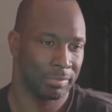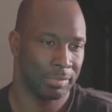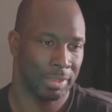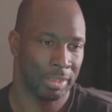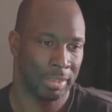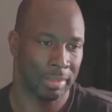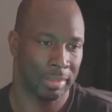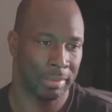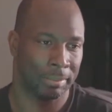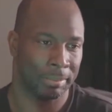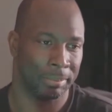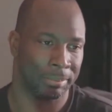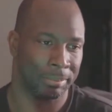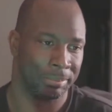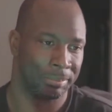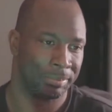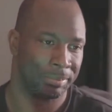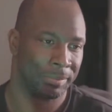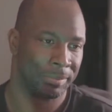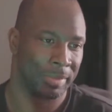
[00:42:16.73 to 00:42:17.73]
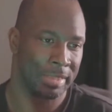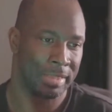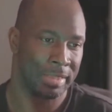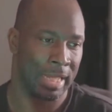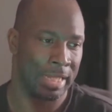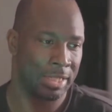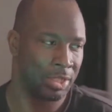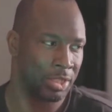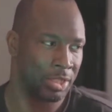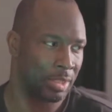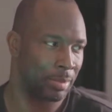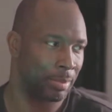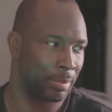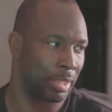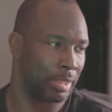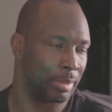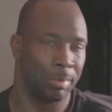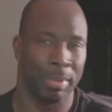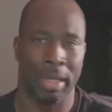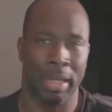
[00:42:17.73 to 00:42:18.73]
Um, it's not just
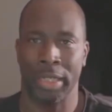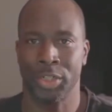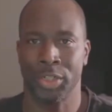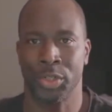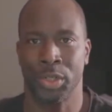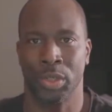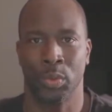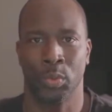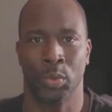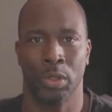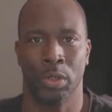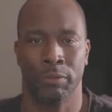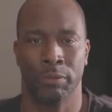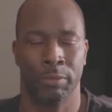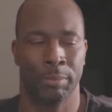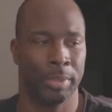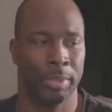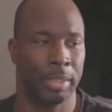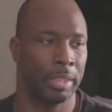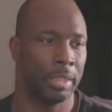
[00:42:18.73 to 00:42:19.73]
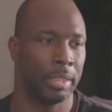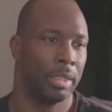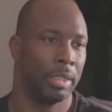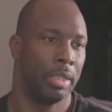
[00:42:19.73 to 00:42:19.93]
about the box truck world for me.